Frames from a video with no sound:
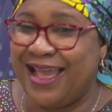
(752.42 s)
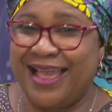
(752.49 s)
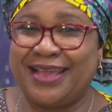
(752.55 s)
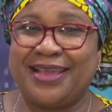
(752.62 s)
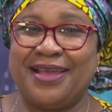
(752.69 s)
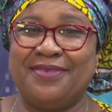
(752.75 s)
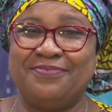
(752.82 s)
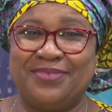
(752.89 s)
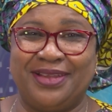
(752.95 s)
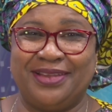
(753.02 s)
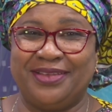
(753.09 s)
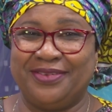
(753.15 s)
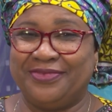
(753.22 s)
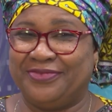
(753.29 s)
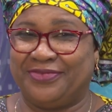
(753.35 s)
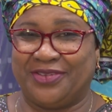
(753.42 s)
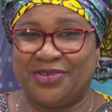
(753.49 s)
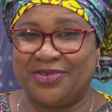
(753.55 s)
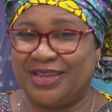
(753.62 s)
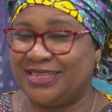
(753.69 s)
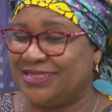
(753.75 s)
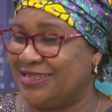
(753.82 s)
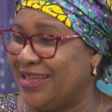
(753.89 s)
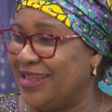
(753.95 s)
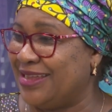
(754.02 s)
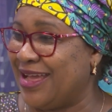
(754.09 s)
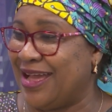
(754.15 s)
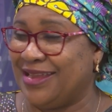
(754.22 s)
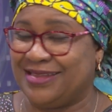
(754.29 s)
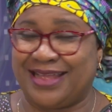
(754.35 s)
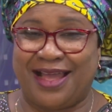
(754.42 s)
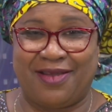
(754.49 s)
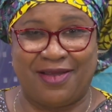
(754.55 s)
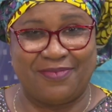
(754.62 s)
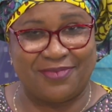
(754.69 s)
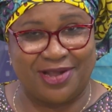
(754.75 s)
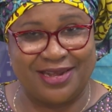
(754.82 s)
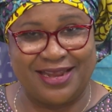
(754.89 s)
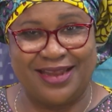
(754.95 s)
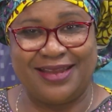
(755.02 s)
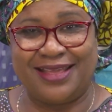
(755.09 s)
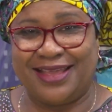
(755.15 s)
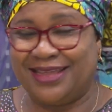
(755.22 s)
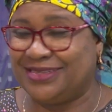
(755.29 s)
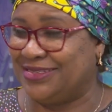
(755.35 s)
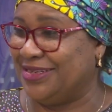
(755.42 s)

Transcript: I can't believe viewers that at our modern age